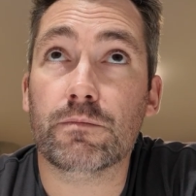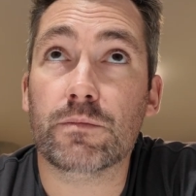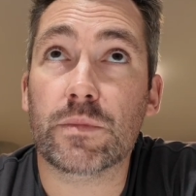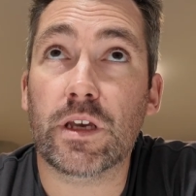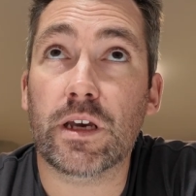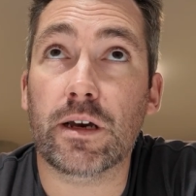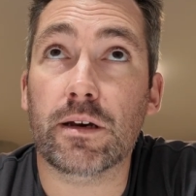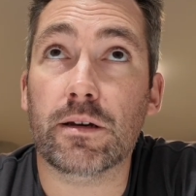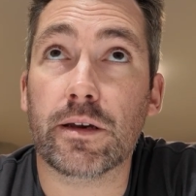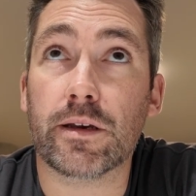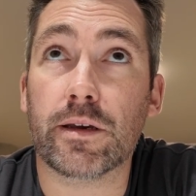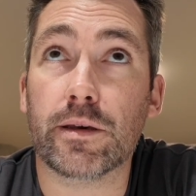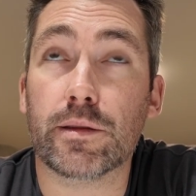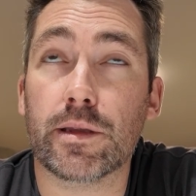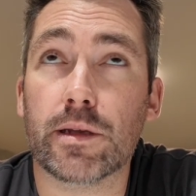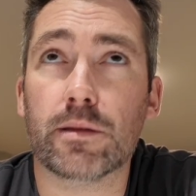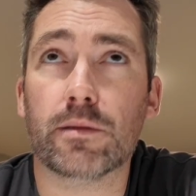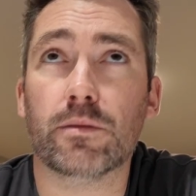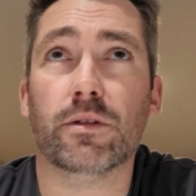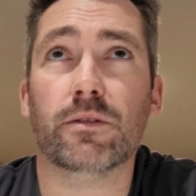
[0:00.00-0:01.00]
yeah, I guess
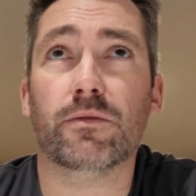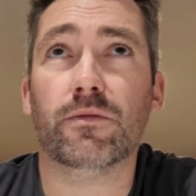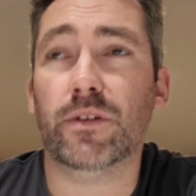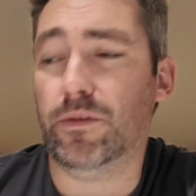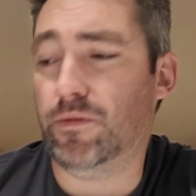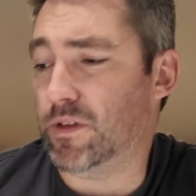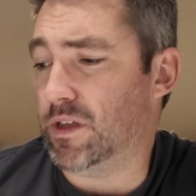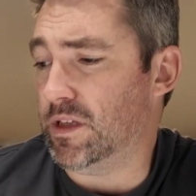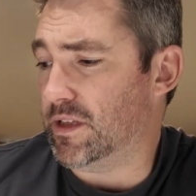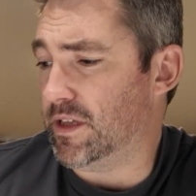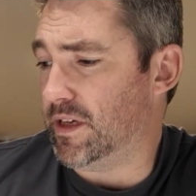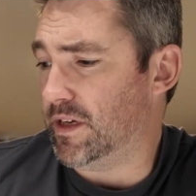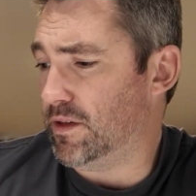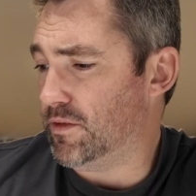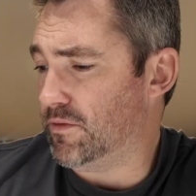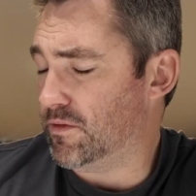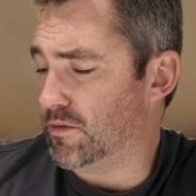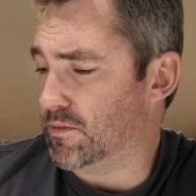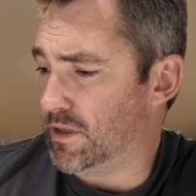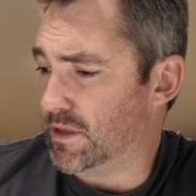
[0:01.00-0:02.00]
that's what, 15
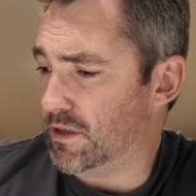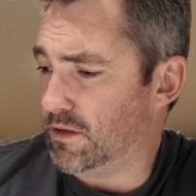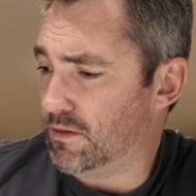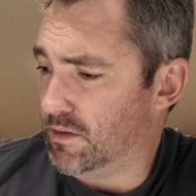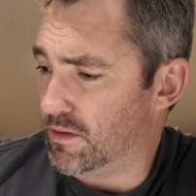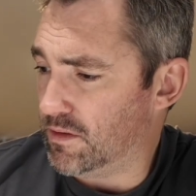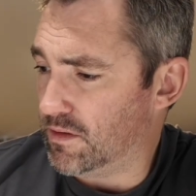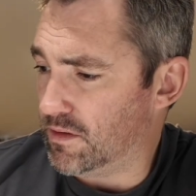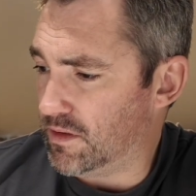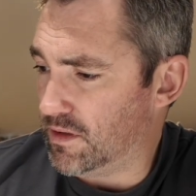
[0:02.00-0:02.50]
days from now?